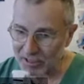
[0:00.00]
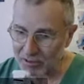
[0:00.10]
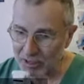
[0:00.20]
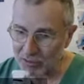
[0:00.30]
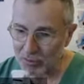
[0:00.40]
then
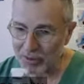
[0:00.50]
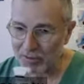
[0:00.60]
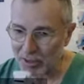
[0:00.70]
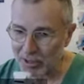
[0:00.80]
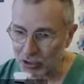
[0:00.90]
you have to be
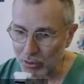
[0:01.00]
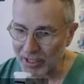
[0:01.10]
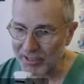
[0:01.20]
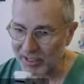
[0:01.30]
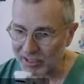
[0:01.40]
very
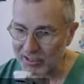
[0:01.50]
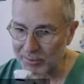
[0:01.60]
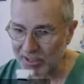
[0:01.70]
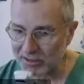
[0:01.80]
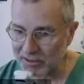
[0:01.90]
trained and
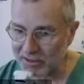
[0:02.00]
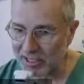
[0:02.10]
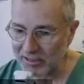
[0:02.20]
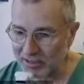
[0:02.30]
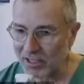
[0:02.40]
experienced in that.